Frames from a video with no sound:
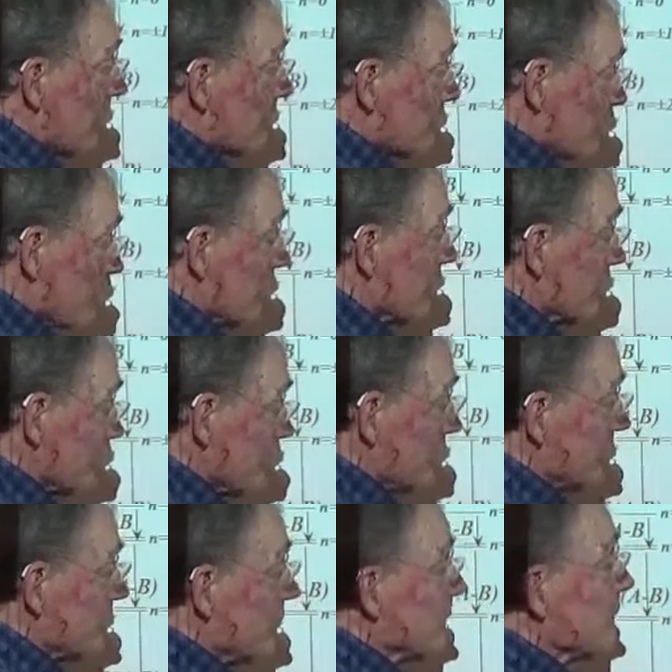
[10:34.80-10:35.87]
because of the
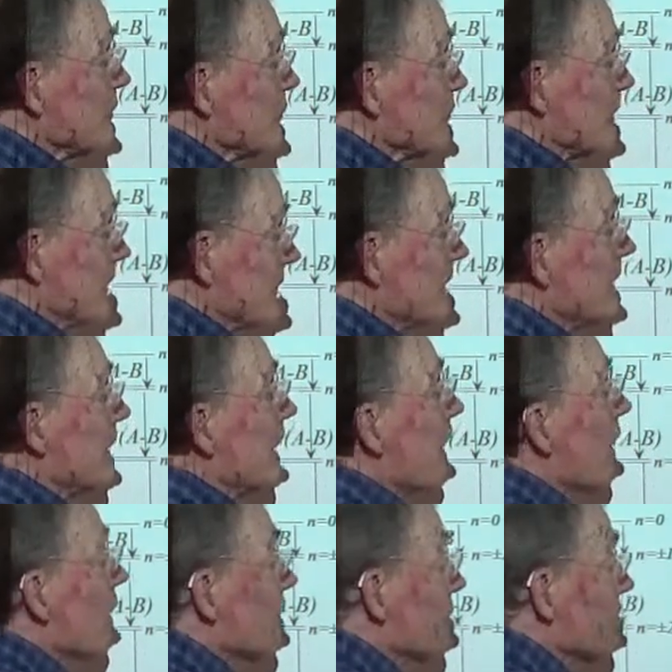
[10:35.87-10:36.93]
symmetry
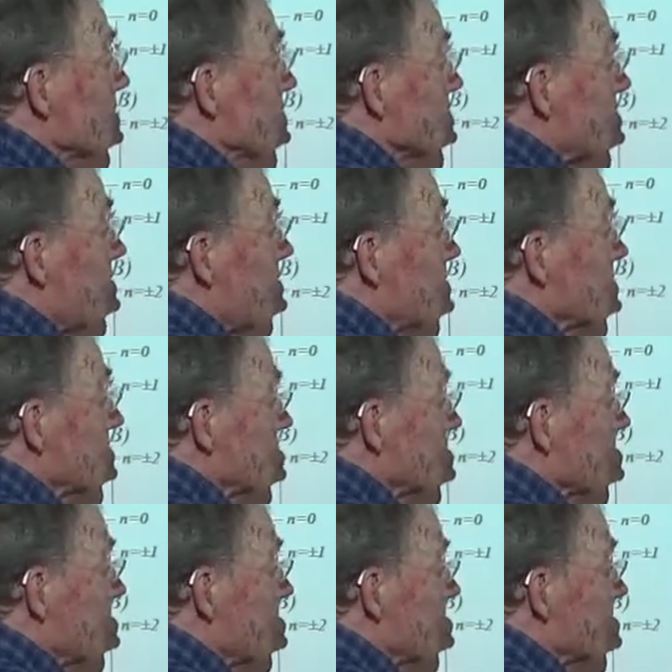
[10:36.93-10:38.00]
of this object
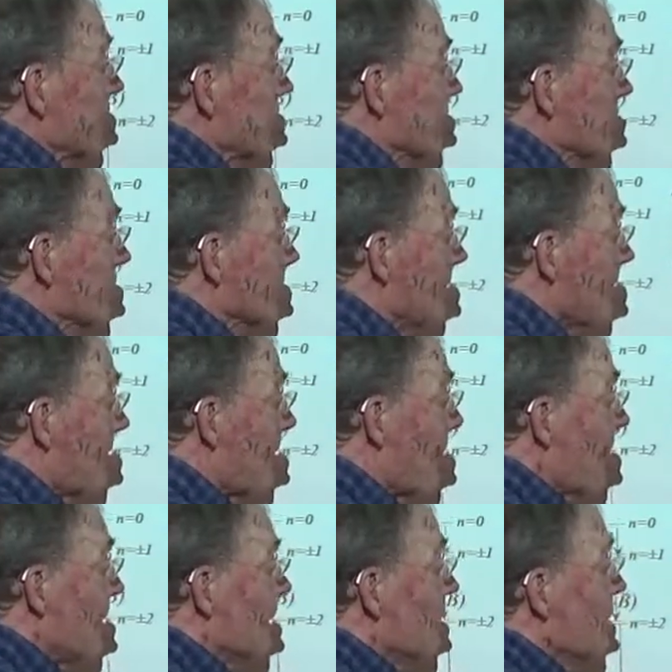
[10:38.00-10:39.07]
right here.
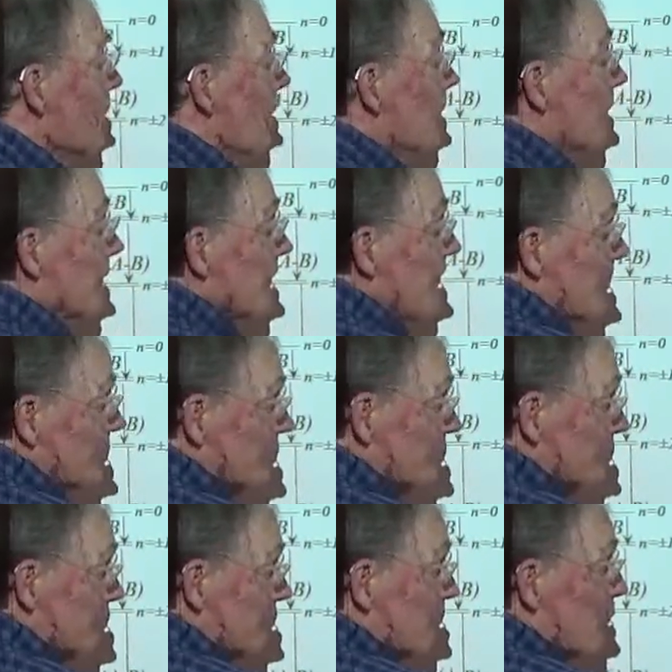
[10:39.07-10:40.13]
But that's
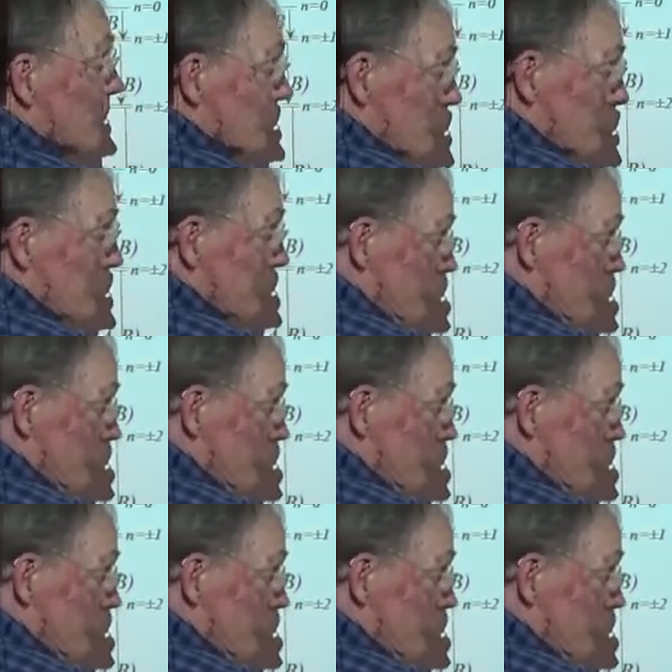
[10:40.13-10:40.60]
going to be